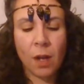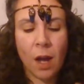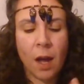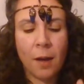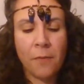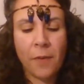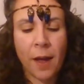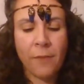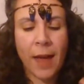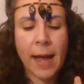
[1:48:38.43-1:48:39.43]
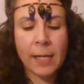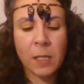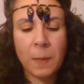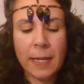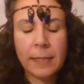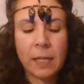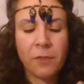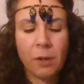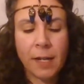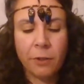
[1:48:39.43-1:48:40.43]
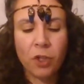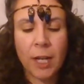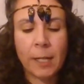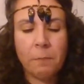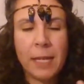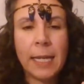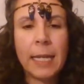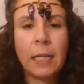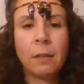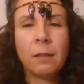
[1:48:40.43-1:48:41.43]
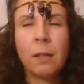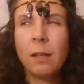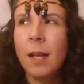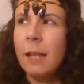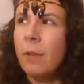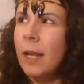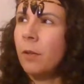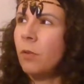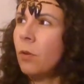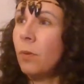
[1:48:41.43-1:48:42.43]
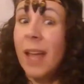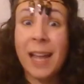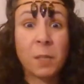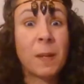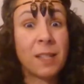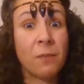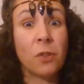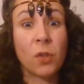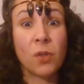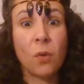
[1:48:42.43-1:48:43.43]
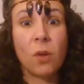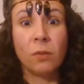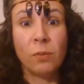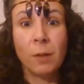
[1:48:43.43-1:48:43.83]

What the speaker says: of aspects of your energetic being, not even no aspects of your soul.